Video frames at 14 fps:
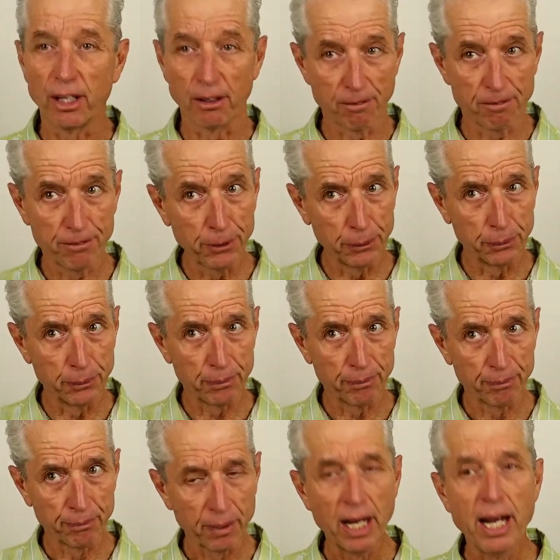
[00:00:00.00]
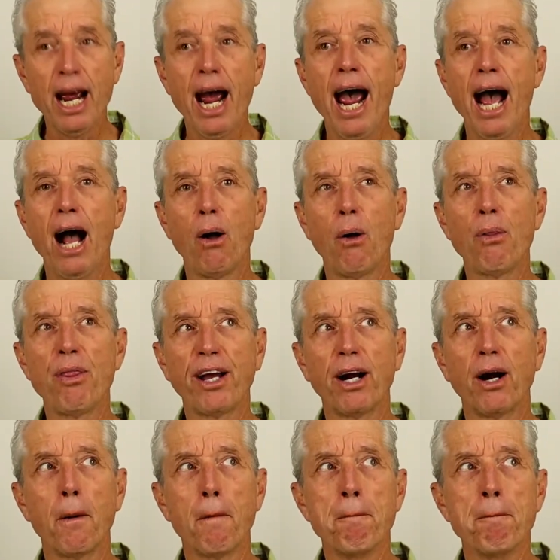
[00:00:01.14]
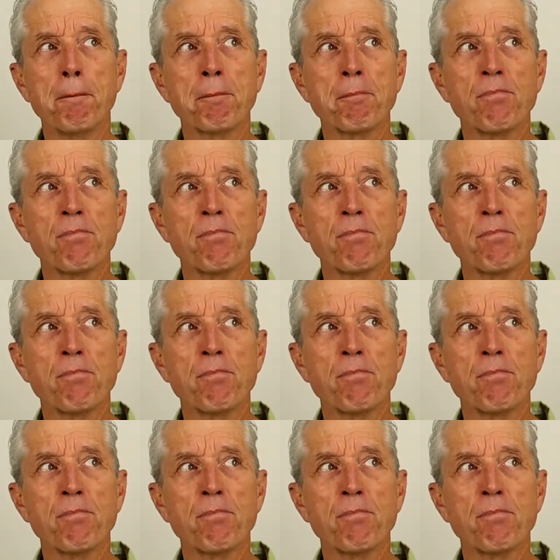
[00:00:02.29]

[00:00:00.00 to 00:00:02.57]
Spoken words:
their food, how their